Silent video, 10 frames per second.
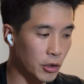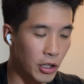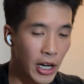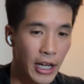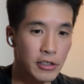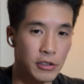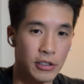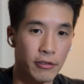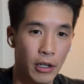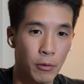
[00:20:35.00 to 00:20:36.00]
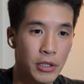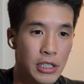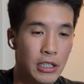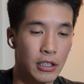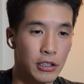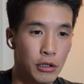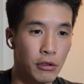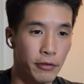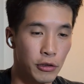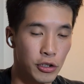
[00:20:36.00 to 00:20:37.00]
gotta ask yourself, like, what is he gonna do
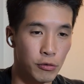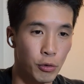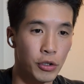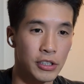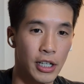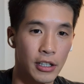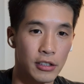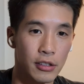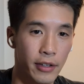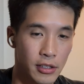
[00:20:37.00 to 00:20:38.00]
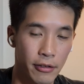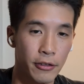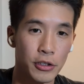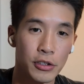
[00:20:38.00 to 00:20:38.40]
if you just roll a second serve as a first